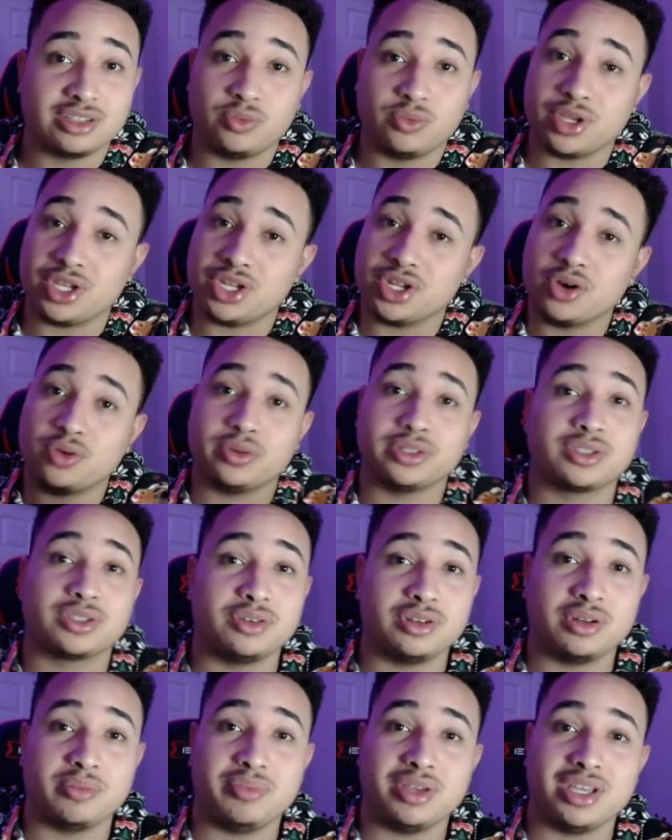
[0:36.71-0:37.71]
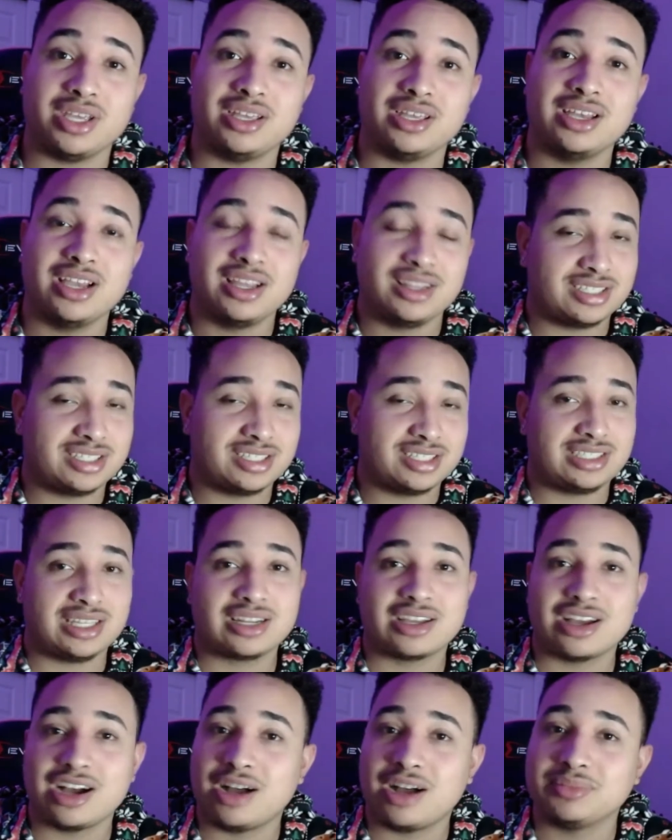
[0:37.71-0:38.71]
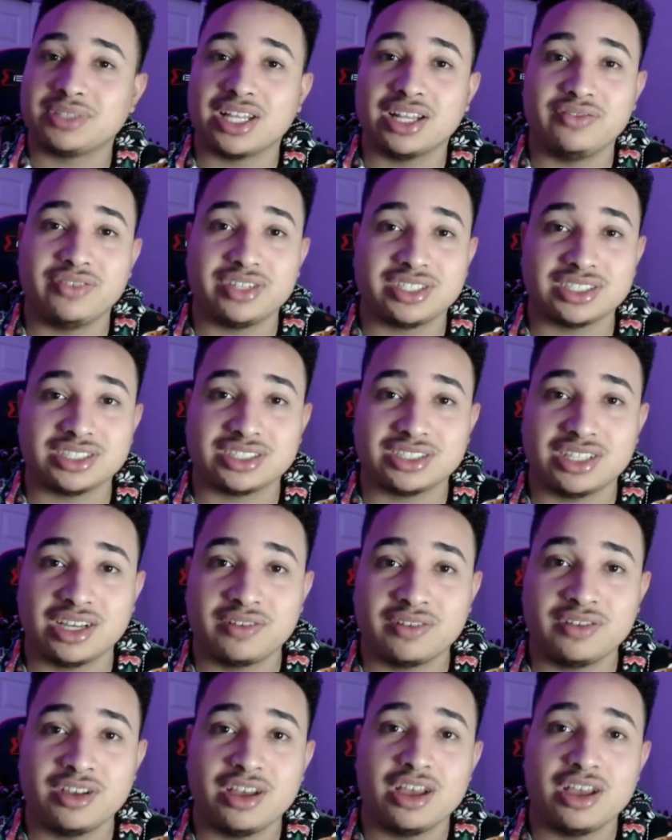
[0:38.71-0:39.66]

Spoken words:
We know it's going to be the sitcom television stuff,